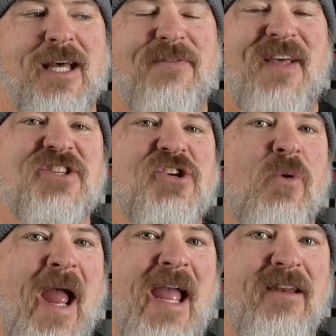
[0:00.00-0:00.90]
That's
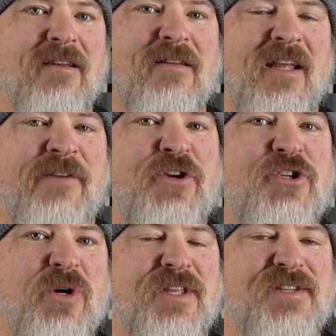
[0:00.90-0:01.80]
great if you're
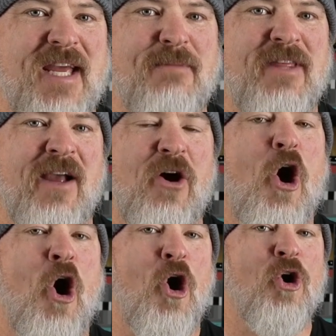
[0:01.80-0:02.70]
doing the same thing
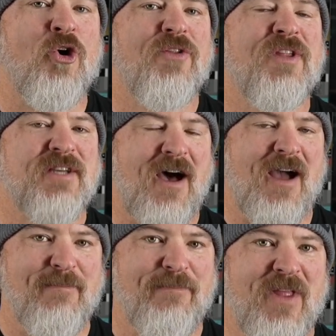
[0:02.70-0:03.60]
all the
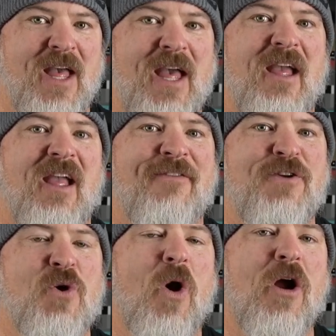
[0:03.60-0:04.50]
time. If
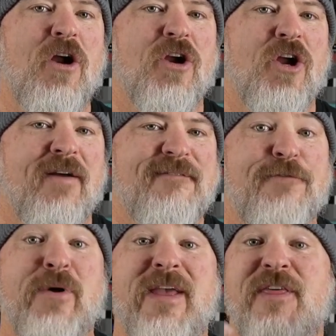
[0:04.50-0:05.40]
you're
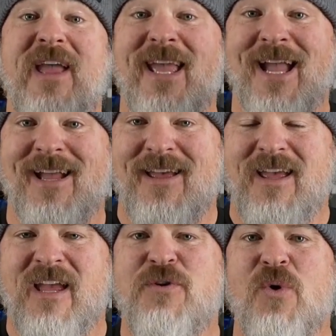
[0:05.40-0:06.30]
free thinking,
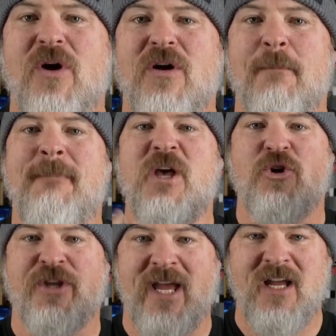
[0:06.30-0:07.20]
if you're
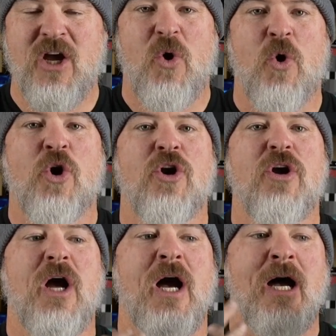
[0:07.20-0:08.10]
building or
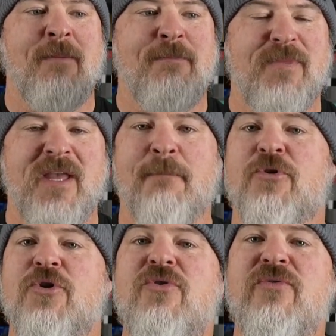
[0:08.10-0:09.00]

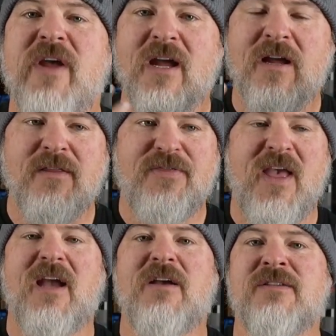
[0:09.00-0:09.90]
improving
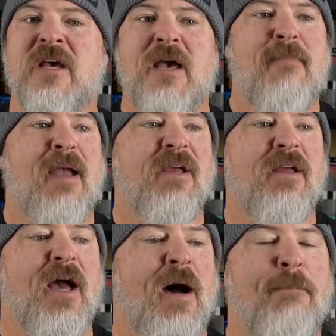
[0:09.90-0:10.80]
things,
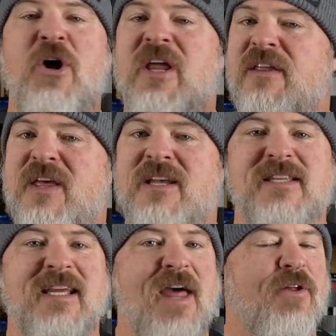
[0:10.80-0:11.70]
maybe putting things
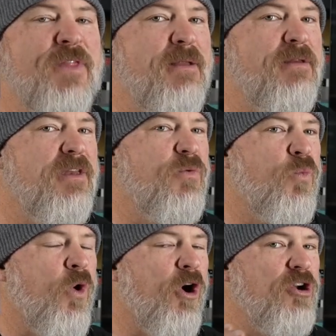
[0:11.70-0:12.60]
together that
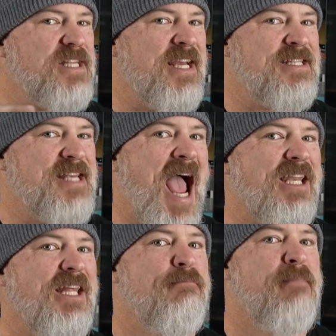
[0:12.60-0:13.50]
weren't
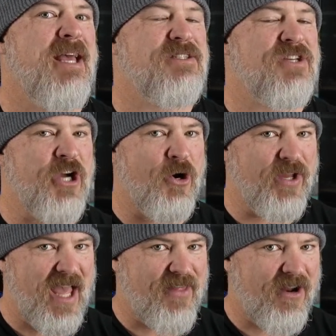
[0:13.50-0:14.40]
exactly meant to go
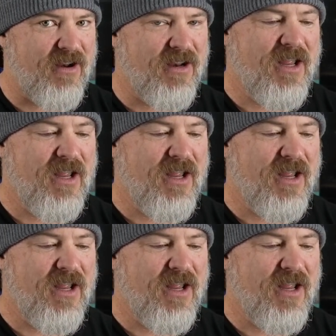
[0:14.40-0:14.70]
together,